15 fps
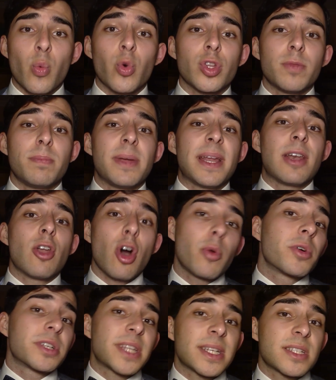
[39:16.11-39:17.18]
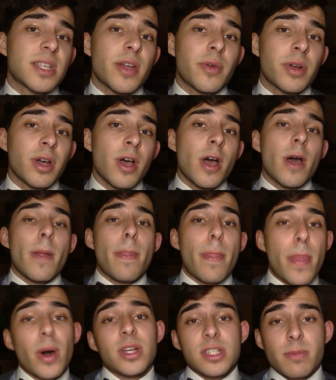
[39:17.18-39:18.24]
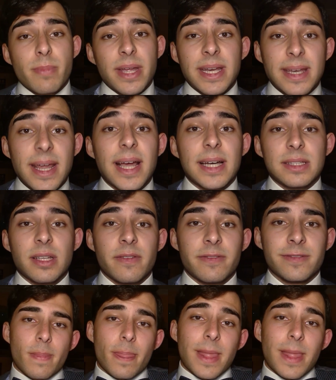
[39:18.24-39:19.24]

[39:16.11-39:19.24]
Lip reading: would be lower than 0, thus being negative.